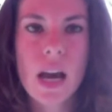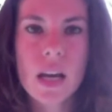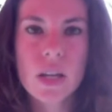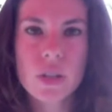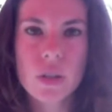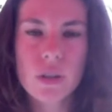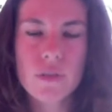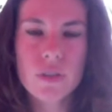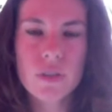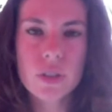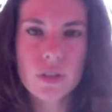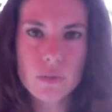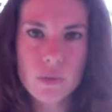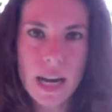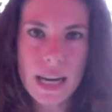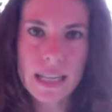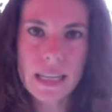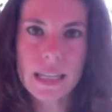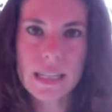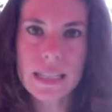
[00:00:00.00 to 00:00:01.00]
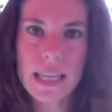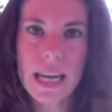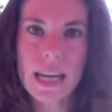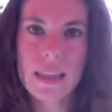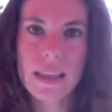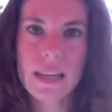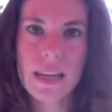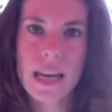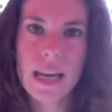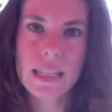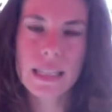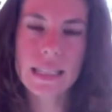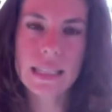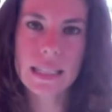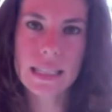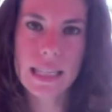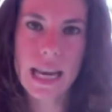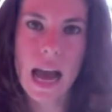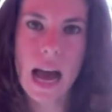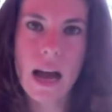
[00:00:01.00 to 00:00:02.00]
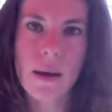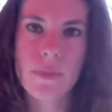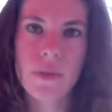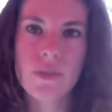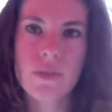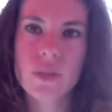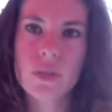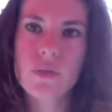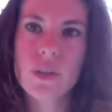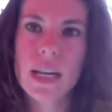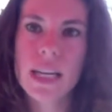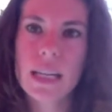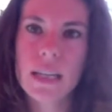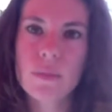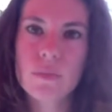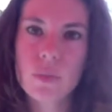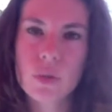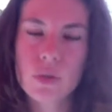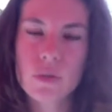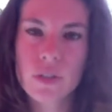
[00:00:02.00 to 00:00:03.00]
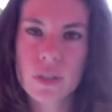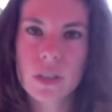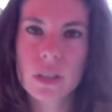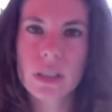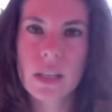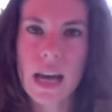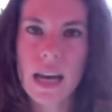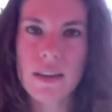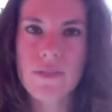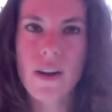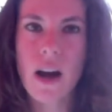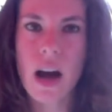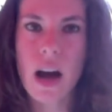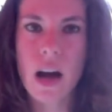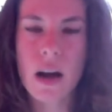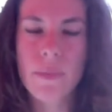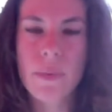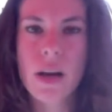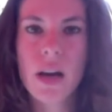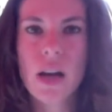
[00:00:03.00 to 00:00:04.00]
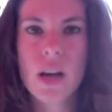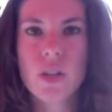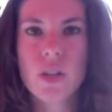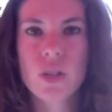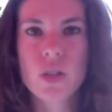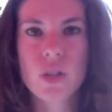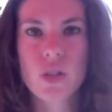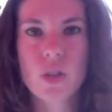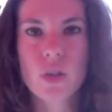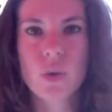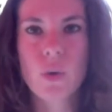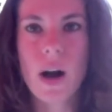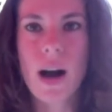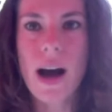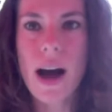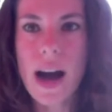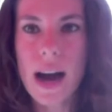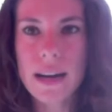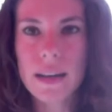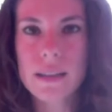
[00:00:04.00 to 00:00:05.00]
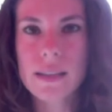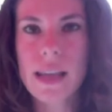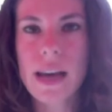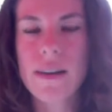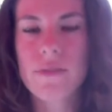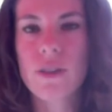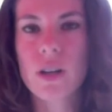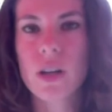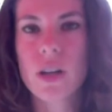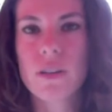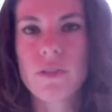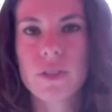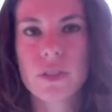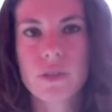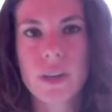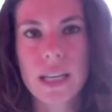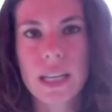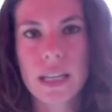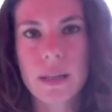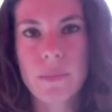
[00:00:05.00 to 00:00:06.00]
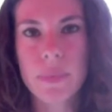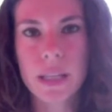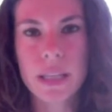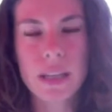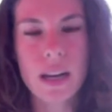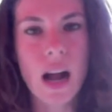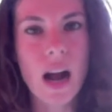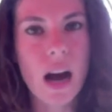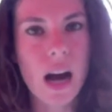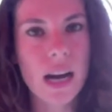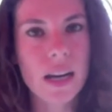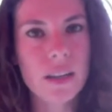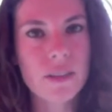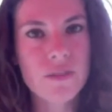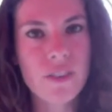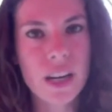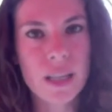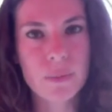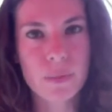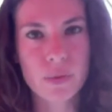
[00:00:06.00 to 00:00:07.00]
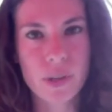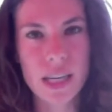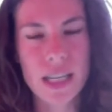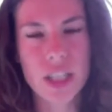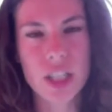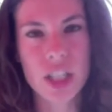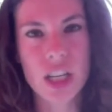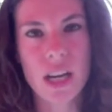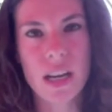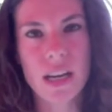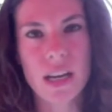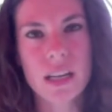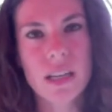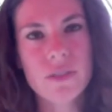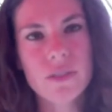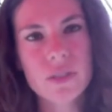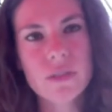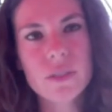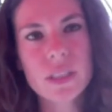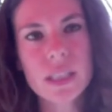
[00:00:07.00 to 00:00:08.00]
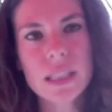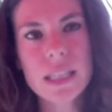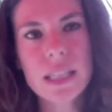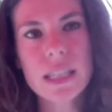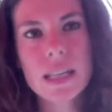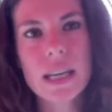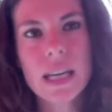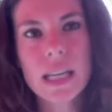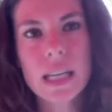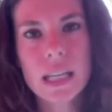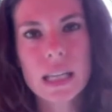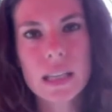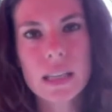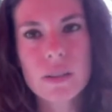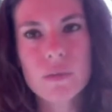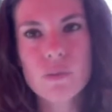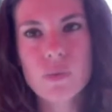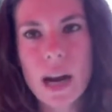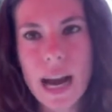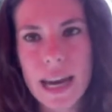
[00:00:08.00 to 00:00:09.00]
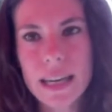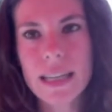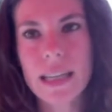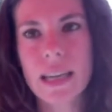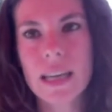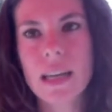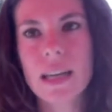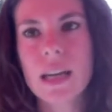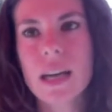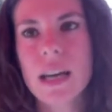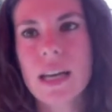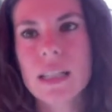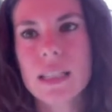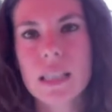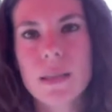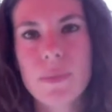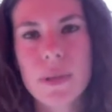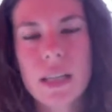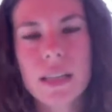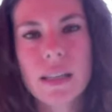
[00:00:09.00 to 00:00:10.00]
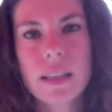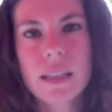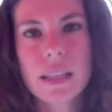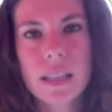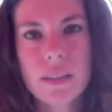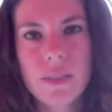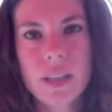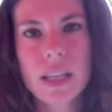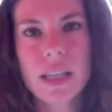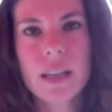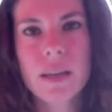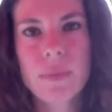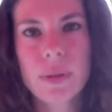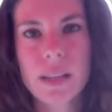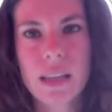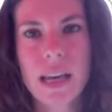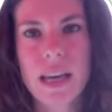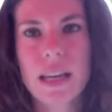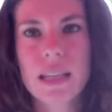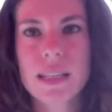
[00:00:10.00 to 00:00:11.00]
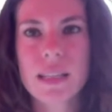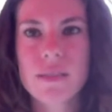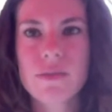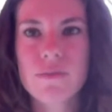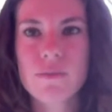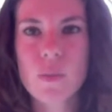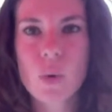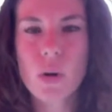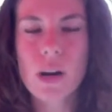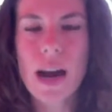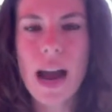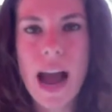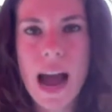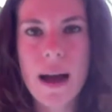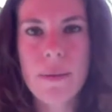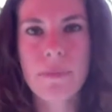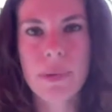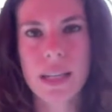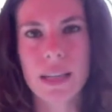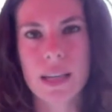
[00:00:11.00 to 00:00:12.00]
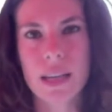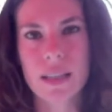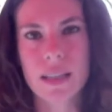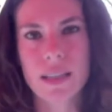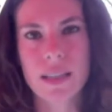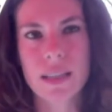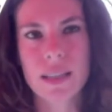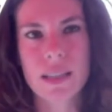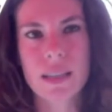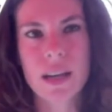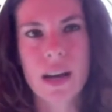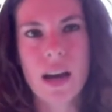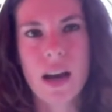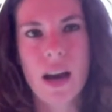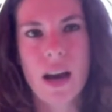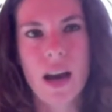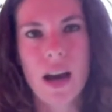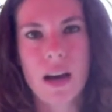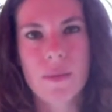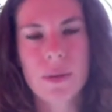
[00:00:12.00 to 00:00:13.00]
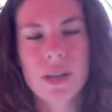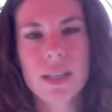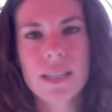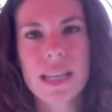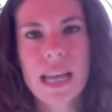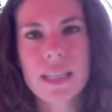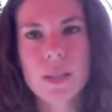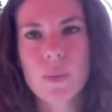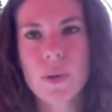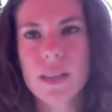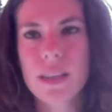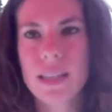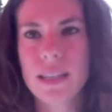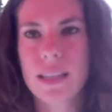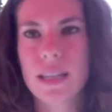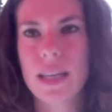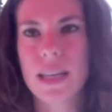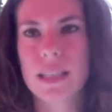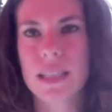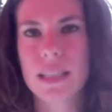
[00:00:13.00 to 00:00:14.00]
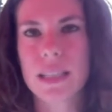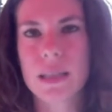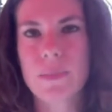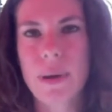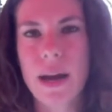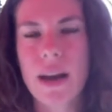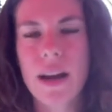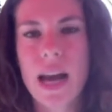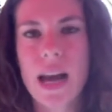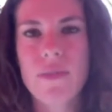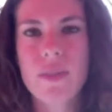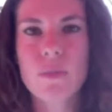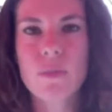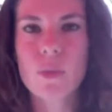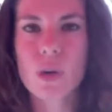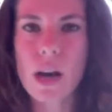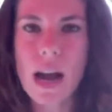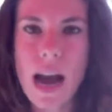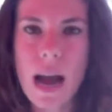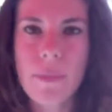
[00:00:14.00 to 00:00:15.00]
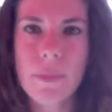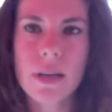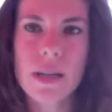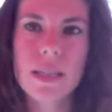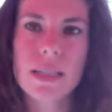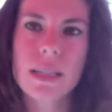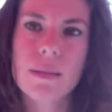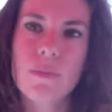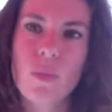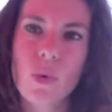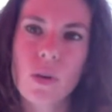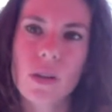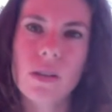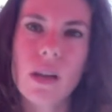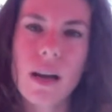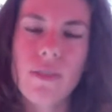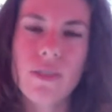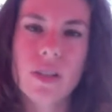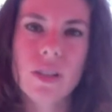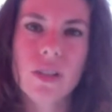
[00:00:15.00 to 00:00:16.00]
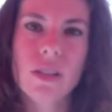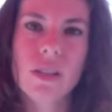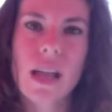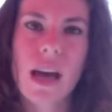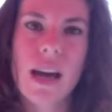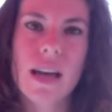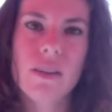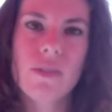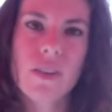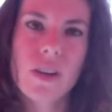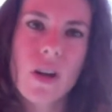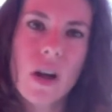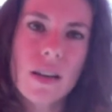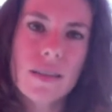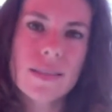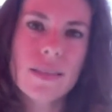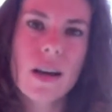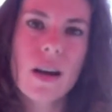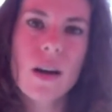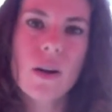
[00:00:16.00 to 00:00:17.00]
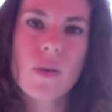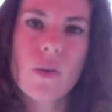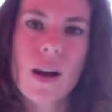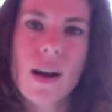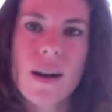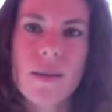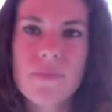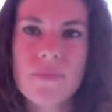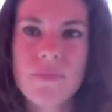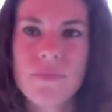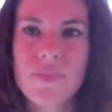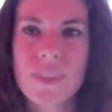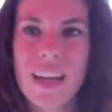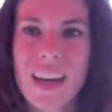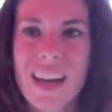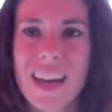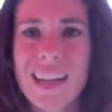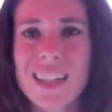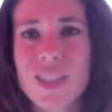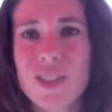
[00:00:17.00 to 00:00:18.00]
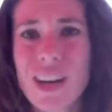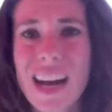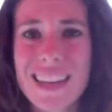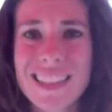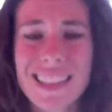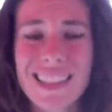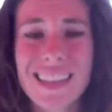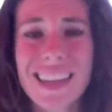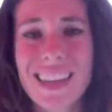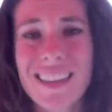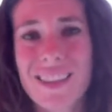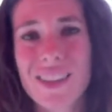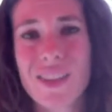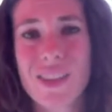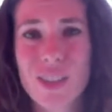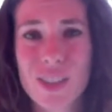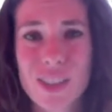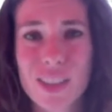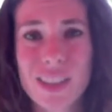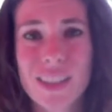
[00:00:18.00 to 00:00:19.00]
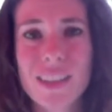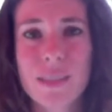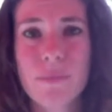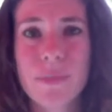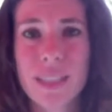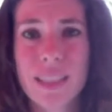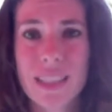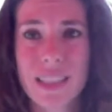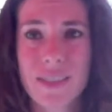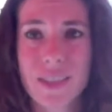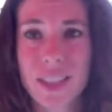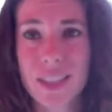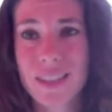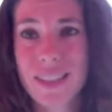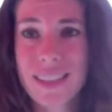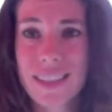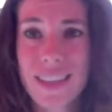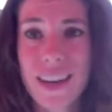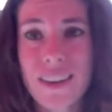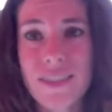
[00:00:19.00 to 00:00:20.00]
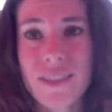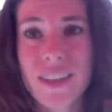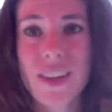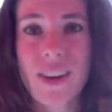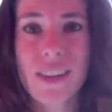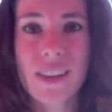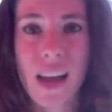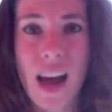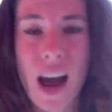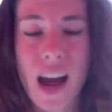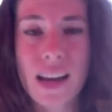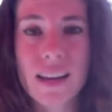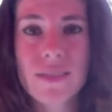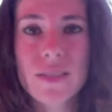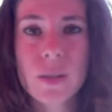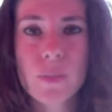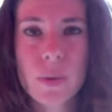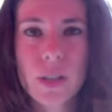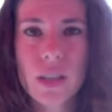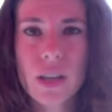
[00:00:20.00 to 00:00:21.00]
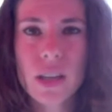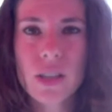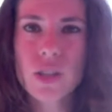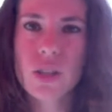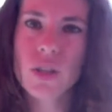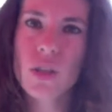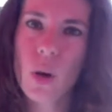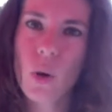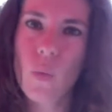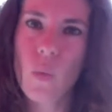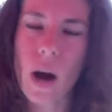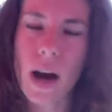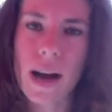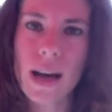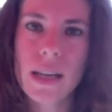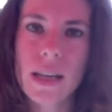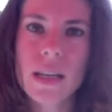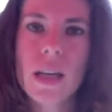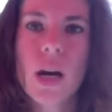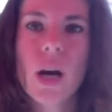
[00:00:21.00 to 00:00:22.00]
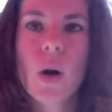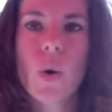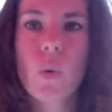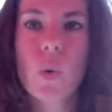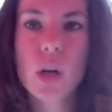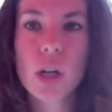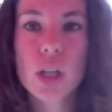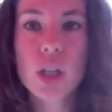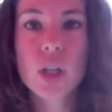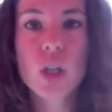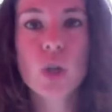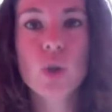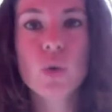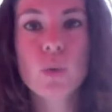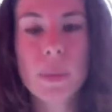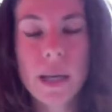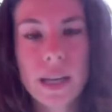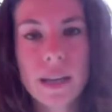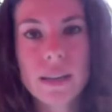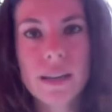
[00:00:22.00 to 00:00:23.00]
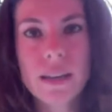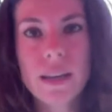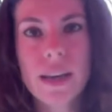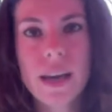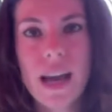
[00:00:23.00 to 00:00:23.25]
So if you're ready to take the next step, if you're ready to move your life up to a higher level, if you're ready to be in a higher vibration, and if you're really ready to be living in a place of more happiness, because um, that's what this is. It's about having more happiness and more love in your life, and also um, attracting like the good material stuff in our lives. Because you know what, we're human.